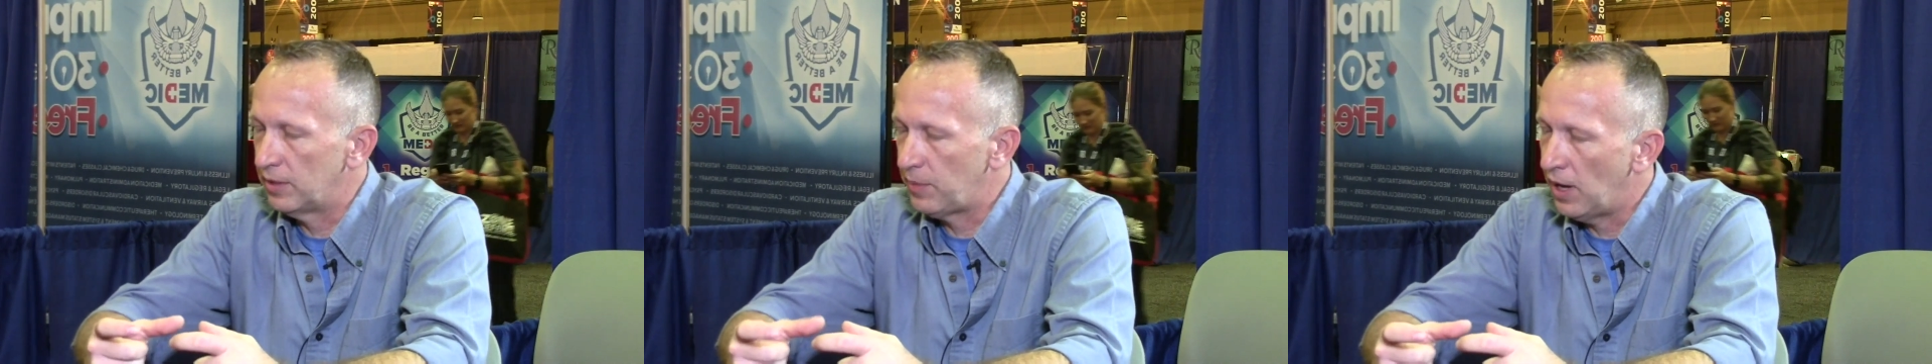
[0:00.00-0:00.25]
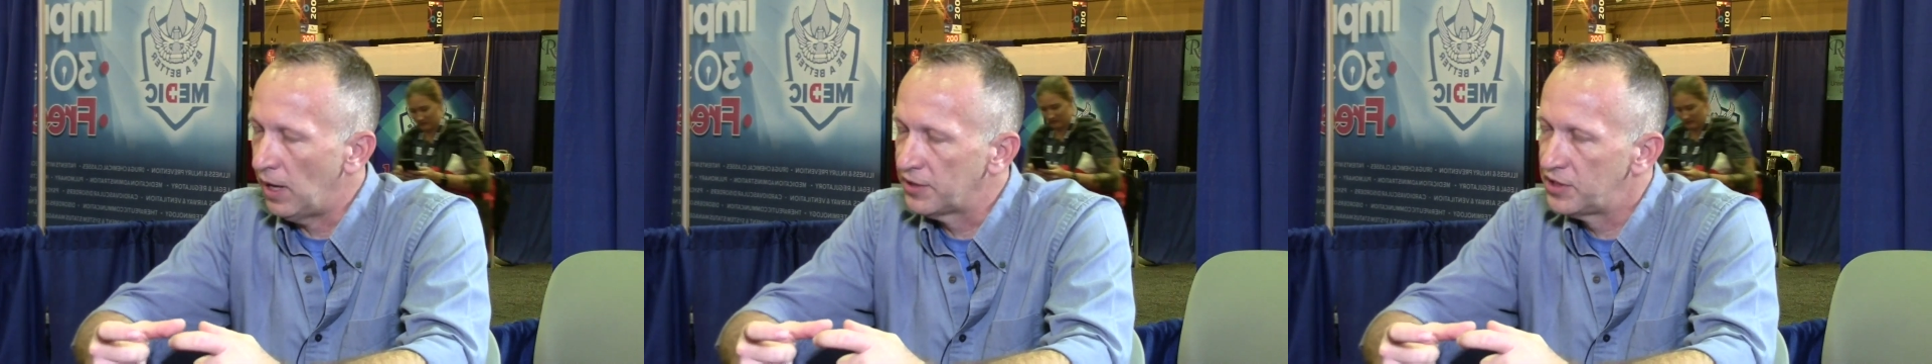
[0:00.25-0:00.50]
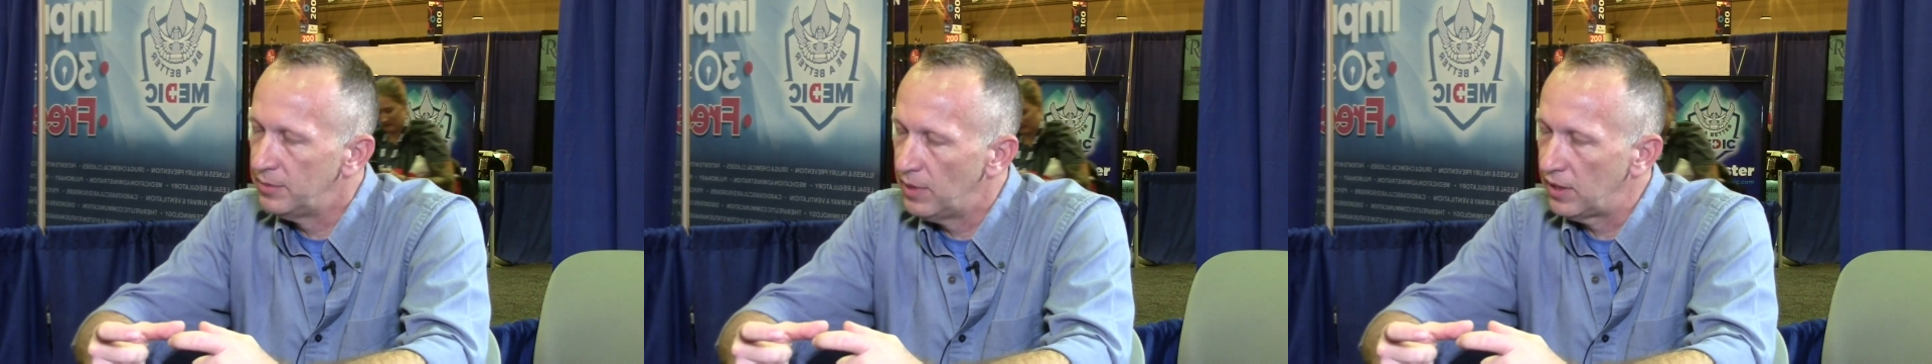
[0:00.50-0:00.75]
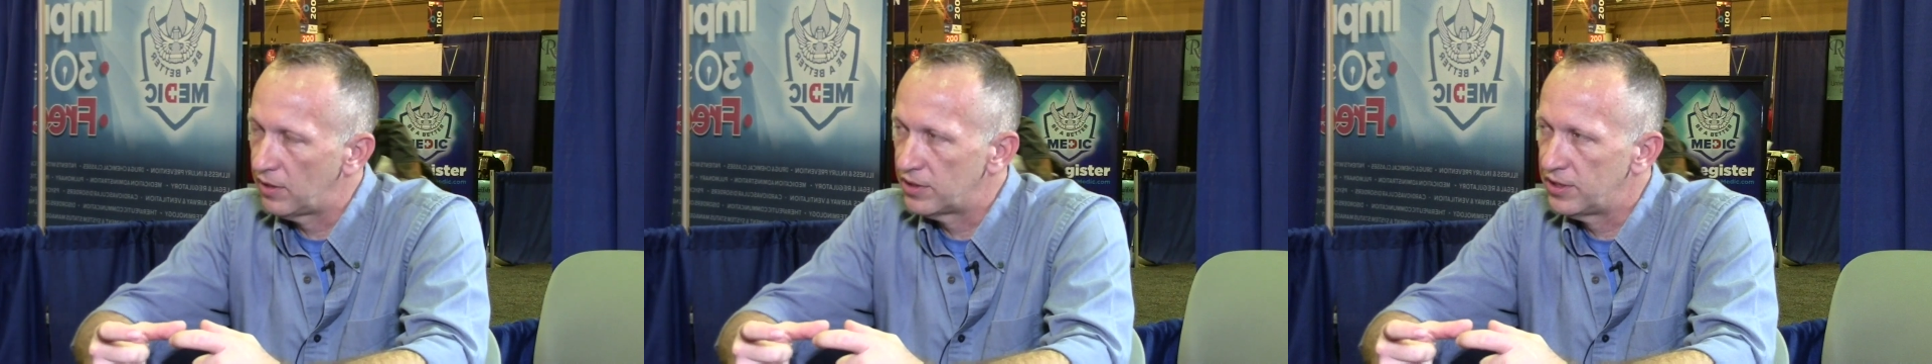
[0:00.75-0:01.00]
the
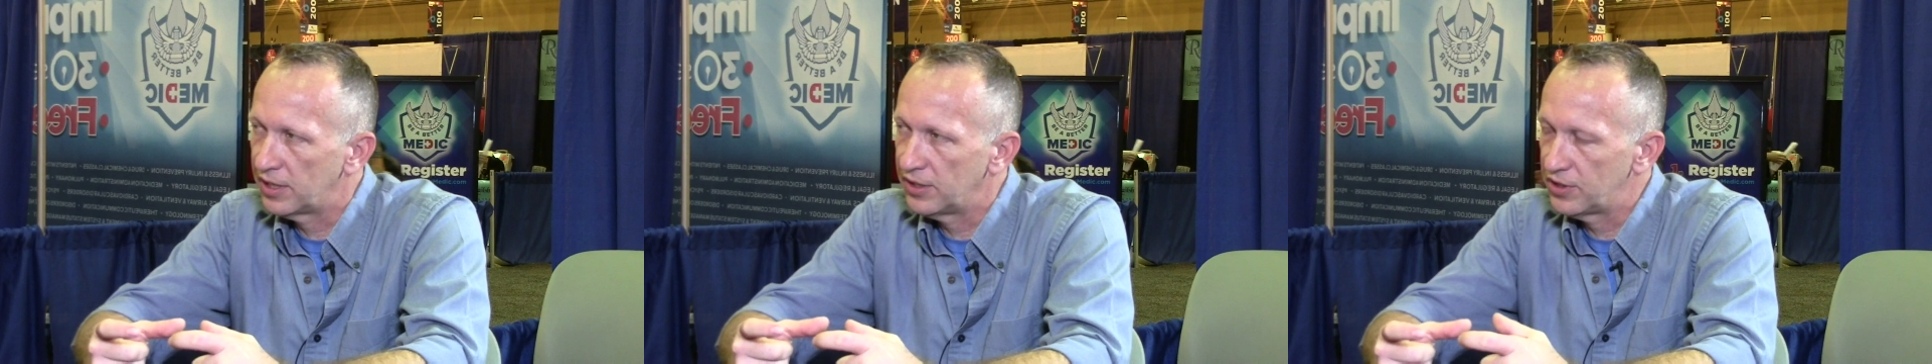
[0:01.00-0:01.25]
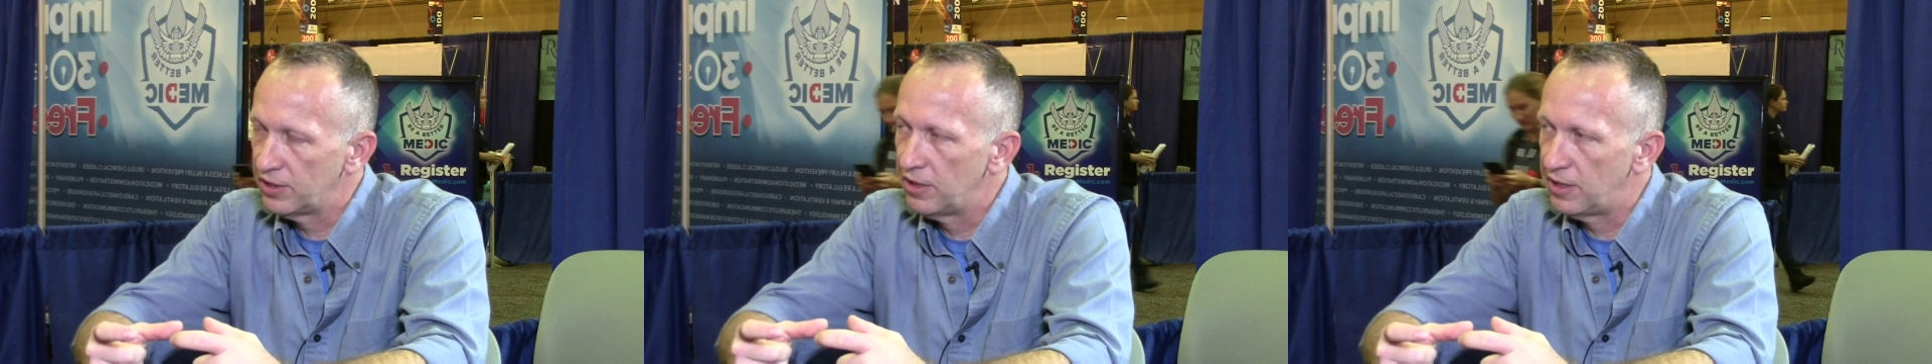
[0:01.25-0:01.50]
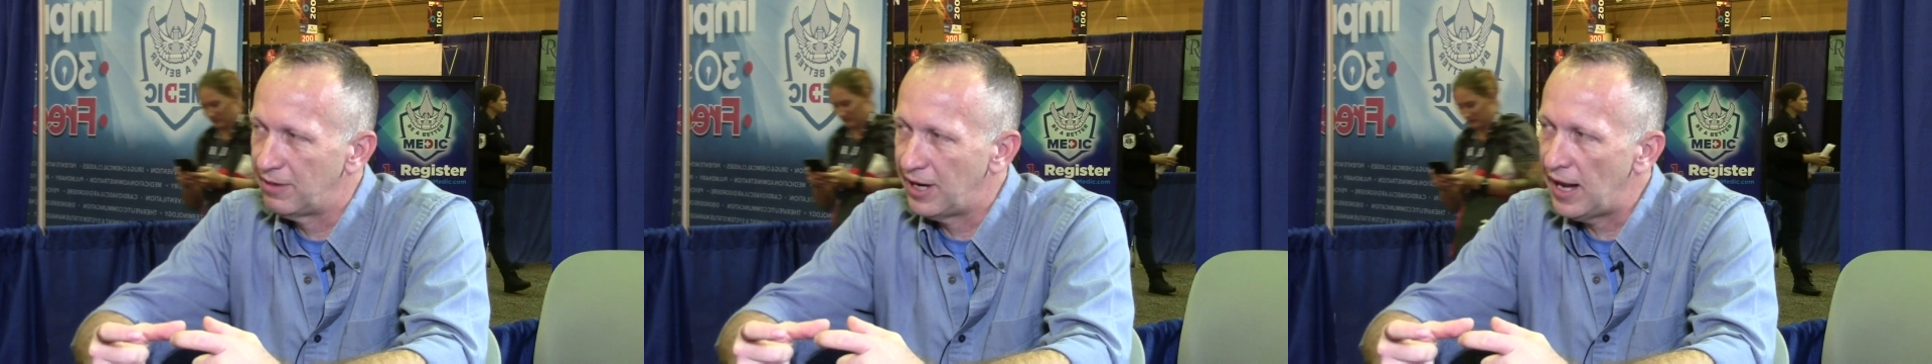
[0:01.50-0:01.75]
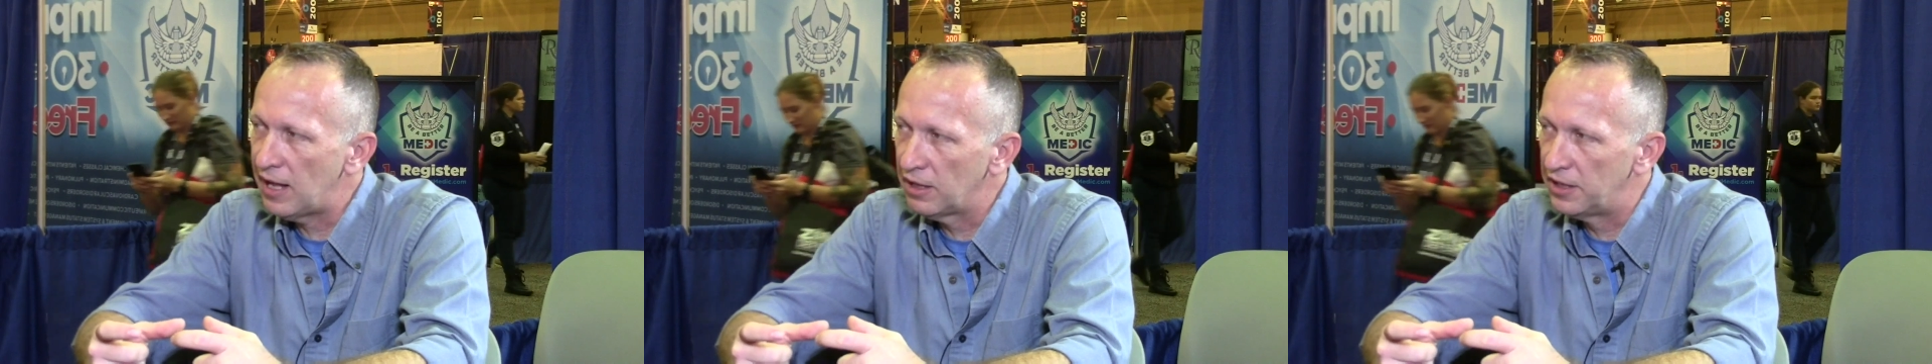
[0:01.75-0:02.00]
policymakers to consider the
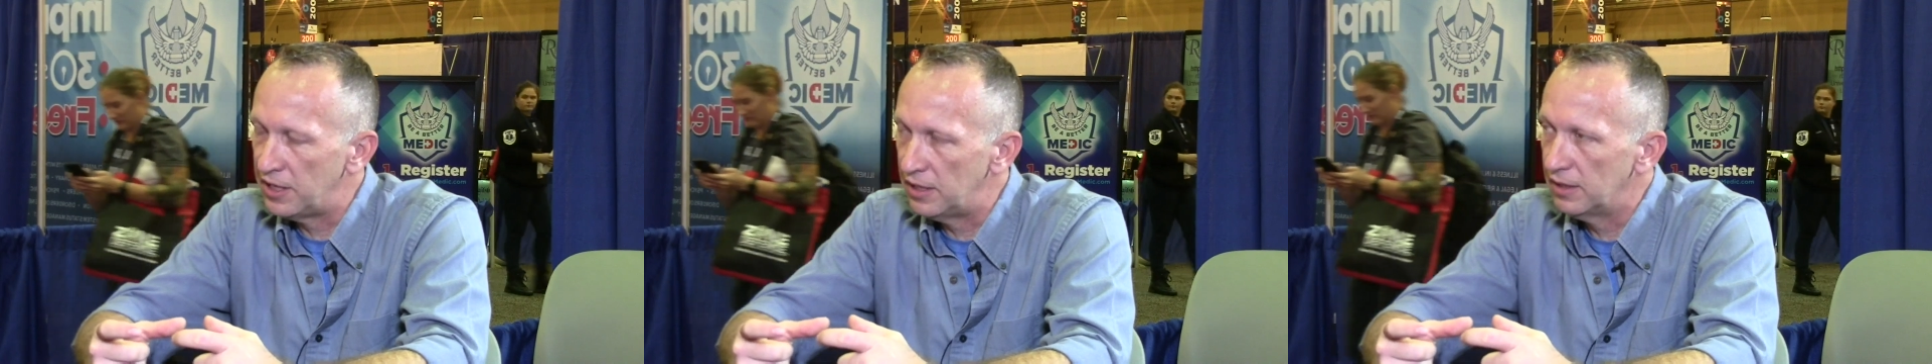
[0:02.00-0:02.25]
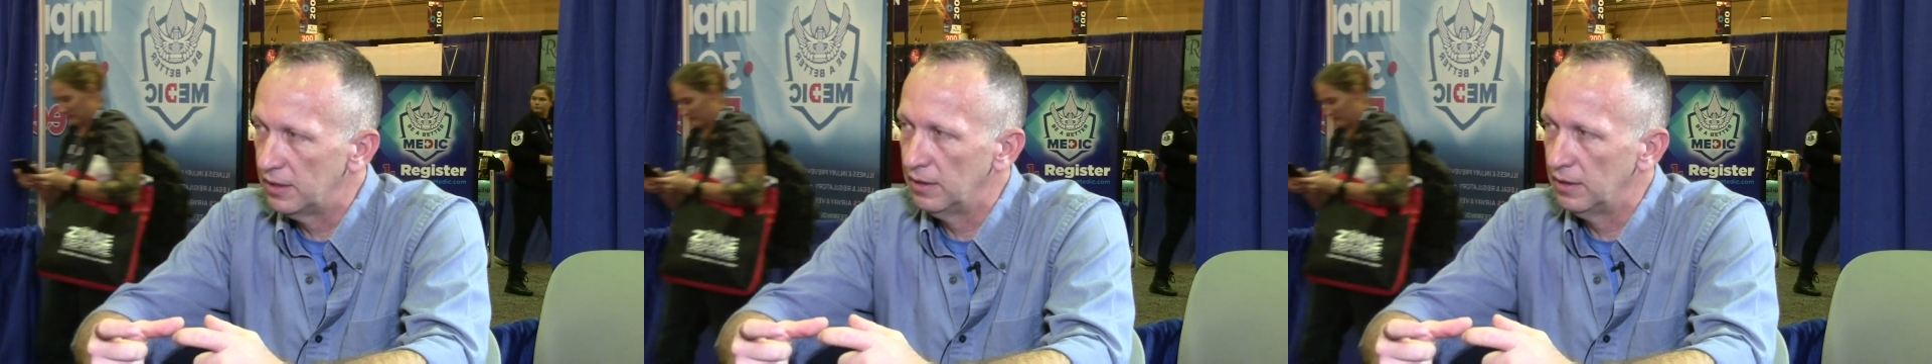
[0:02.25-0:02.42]
reality